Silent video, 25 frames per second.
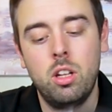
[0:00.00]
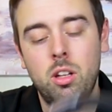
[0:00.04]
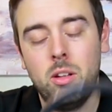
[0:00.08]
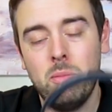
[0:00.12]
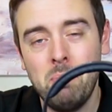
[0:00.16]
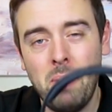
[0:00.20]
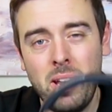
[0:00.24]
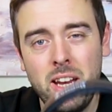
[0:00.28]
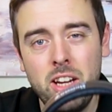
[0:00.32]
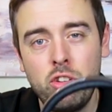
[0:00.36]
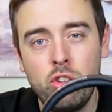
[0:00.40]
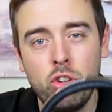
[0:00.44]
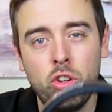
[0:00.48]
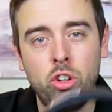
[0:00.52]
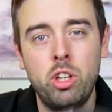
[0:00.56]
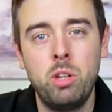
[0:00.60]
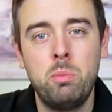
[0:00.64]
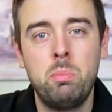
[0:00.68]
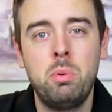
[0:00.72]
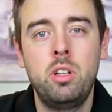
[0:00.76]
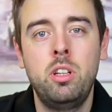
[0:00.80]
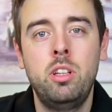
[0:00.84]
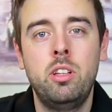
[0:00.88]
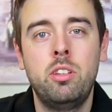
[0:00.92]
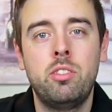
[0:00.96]
Make sure you
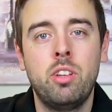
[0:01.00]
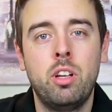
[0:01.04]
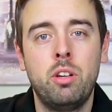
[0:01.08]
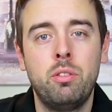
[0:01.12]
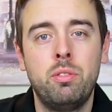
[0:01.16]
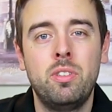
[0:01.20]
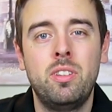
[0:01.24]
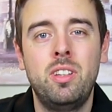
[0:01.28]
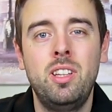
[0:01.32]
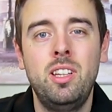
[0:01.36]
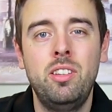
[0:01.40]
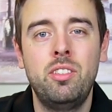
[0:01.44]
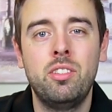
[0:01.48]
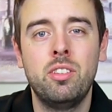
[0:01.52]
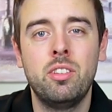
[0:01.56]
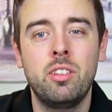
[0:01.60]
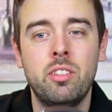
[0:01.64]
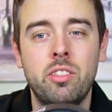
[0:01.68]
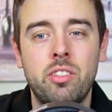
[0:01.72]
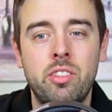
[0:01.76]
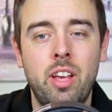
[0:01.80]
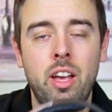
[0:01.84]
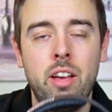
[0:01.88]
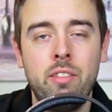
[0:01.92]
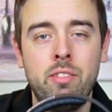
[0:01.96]
bring yourself a
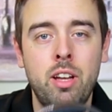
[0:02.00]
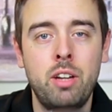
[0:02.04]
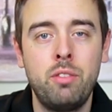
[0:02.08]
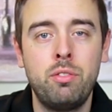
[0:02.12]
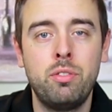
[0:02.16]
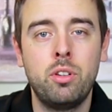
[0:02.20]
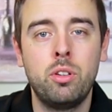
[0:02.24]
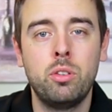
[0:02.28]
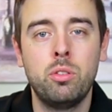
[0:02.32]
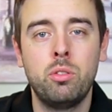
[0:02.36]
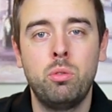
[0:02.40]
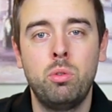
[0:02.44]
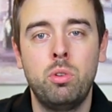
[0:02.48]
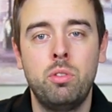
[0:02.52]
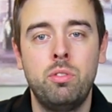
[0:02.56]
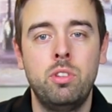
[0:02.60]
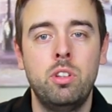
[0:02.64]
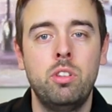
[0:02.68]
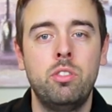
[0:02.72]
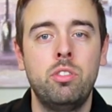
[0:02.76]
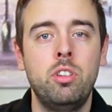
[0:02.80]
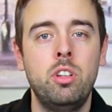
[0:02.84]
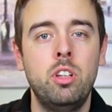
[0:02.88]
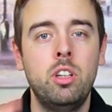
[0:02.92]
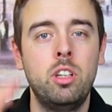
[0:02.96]
decent set of headphones with you
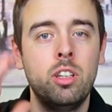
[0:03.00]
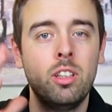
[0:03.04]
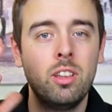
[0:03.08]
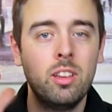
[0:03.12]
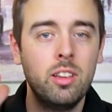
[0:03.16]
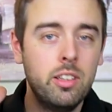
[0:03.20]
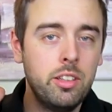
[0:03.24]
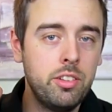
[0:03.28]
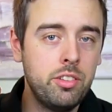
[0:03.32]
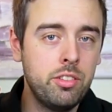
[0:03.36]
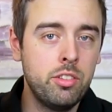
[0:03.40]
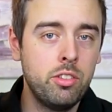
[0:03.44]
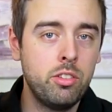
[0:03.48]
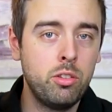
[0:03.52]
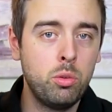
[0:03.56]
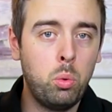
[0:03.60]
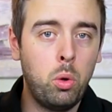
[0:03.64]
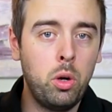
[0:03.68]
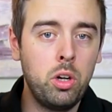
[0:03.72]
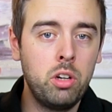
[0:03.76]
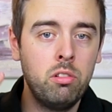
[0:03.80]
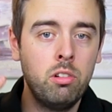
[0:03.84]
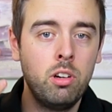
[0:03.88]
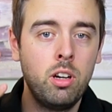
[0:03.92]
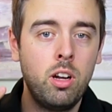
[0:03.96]
so you can listen to
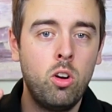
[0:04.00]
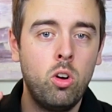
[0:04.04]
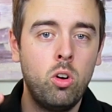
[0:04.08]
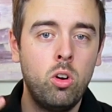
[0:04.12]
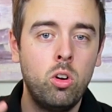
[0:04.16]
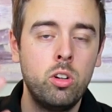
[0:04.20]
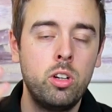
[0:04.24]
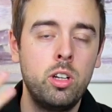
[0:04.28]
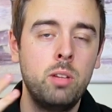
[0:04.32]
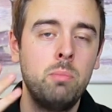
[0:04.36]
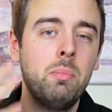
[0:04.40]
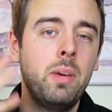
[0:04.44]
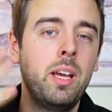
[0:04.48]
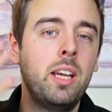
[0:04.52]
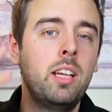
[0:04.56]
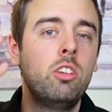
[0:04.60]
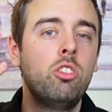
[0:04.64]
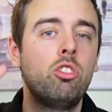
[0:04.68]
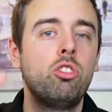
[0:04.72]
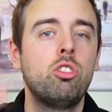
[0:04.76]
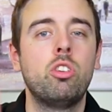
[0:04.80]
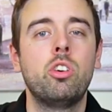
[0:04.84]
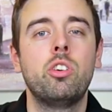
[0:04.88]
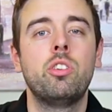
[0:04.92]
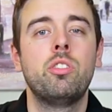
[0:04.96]
what you're recording, making
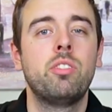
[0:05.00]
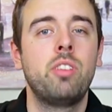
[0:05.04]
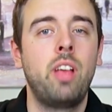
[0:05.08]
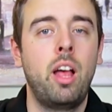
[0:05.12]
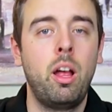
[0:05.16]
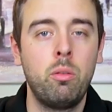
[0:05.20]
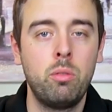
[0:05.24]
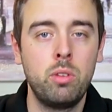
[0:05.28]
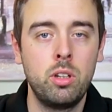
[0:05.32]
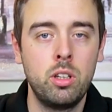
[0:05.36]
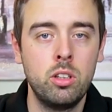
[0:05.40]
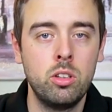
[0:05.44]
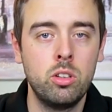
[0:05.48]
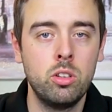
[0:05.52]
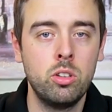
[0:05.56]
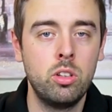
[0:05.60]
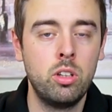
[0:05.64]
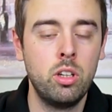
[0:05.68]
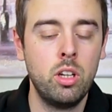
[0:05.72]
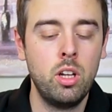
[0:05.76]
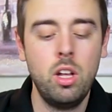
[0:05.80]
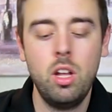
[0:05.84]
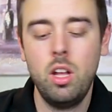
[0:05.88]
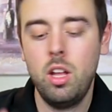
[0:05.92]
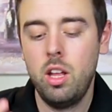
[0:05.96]
sure it's sounding good
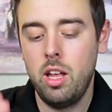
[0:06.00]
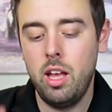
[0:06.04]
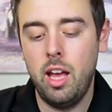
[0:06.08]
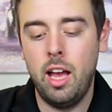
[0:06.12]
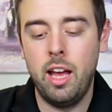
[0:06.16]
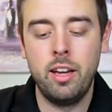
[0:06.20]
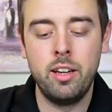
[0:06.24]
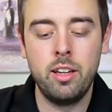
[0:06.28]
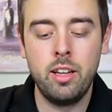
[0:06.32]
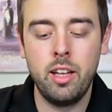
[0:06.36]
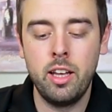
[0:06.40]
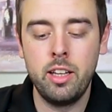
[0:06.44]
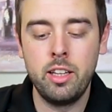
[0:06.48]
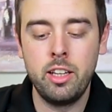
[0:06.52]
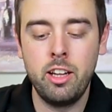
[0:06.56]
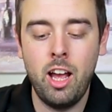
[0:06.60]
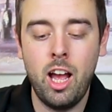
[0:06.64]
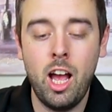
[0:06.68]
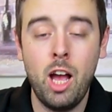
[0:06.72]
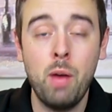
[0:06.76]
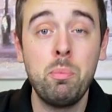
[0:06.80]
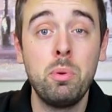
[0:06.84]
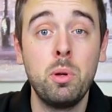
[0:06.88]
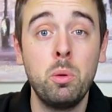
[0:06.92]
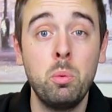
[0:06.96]
and you're
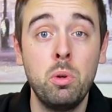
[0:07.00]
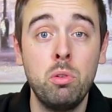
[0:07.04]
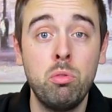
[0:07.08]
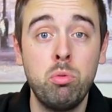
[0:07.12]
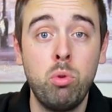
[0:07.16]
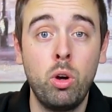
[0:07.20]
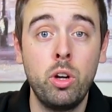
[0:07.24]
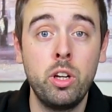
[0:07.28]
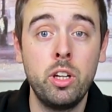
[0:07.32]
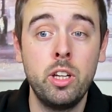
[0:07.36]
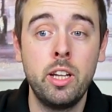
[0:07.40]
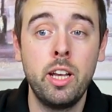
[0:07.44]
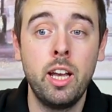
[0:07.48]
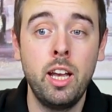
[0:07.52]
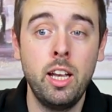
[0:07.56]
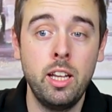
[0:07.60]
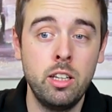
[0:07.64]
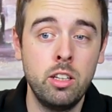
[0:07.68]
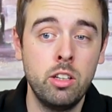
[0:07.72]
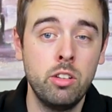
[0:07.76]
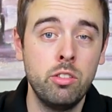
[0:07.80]
happy with what you're getting.